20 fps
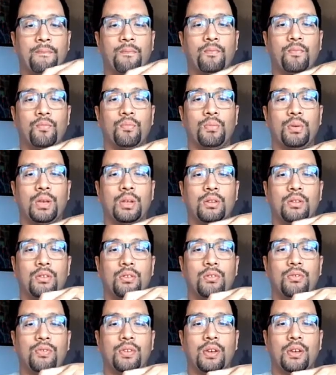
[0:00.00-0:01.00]
Pick
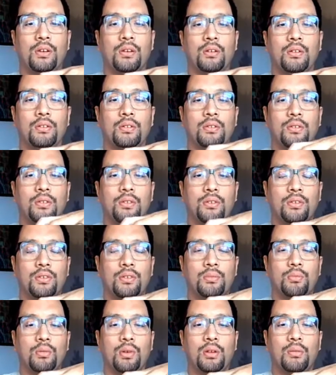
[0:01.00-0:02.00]
two fingers,
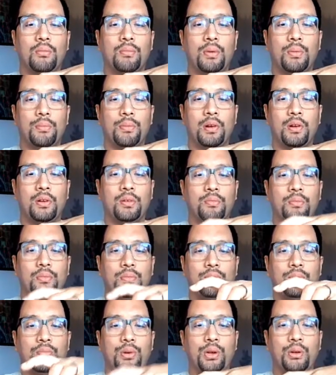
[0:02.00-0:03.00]
spread them apart,
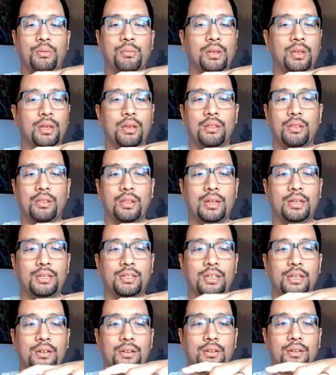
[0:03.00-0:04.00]
put them together. That's
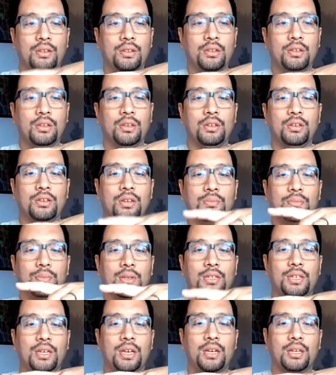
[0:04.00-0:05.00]
it.
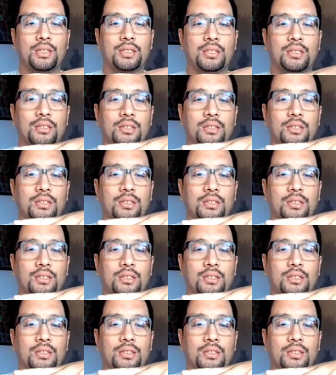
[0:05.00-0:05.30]
Jumping jacks.